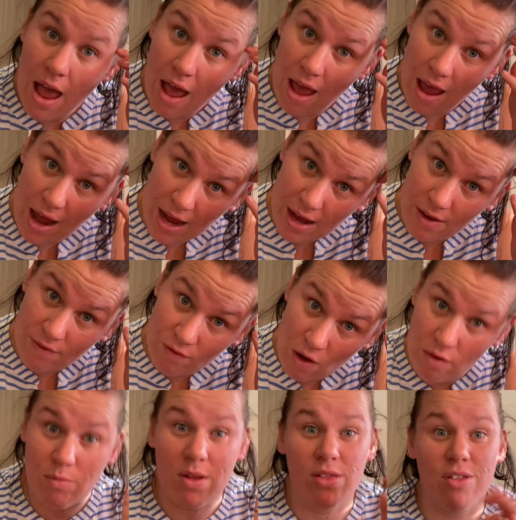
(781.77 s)
a
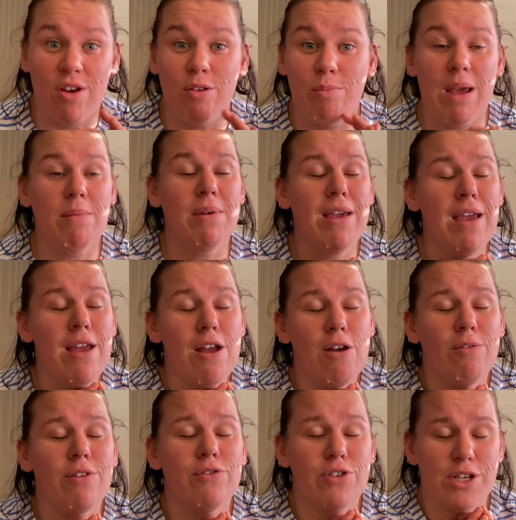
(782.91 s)
5-month-old baby,
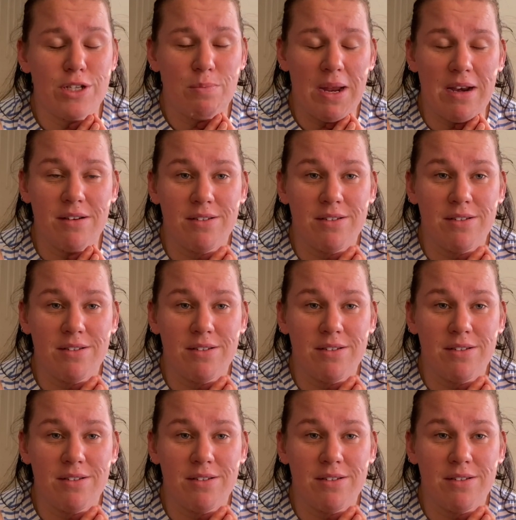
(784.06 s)
would have just been